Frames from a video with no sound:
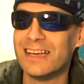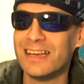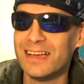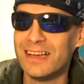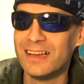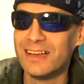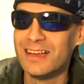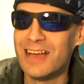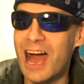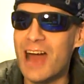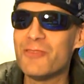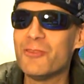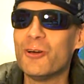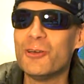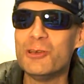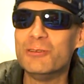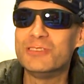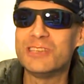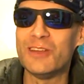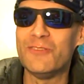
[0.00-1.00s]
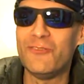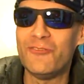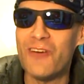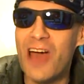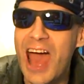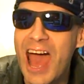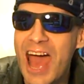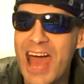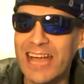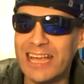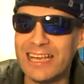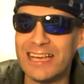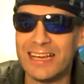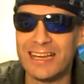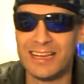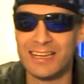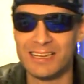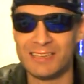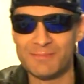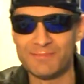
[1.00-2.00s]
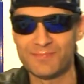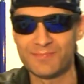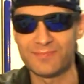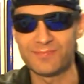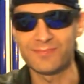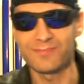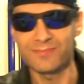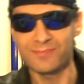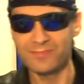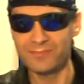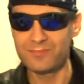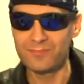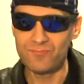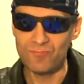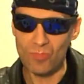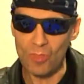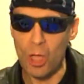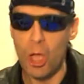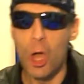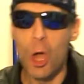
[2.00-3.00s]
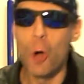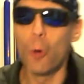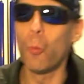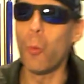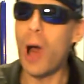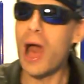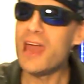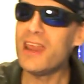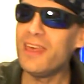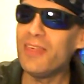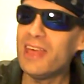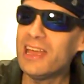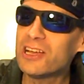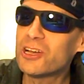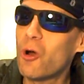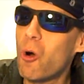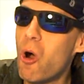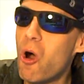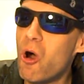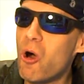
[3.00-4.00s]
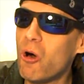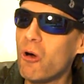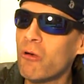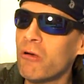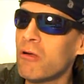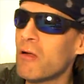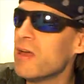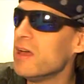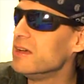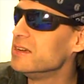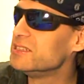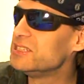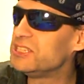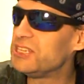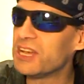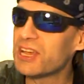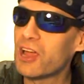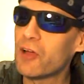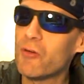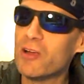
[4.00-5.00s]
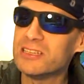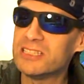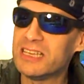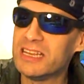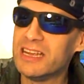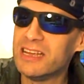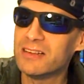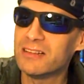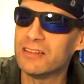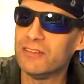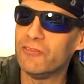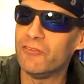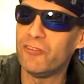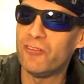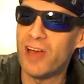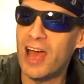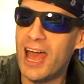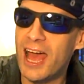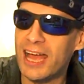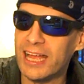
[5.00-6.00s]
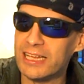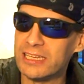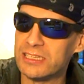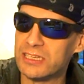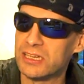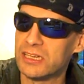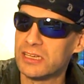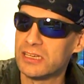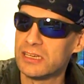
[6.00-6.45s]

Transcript: I thought you said fag. Pegasus. Why do they call cigarettes in England fags?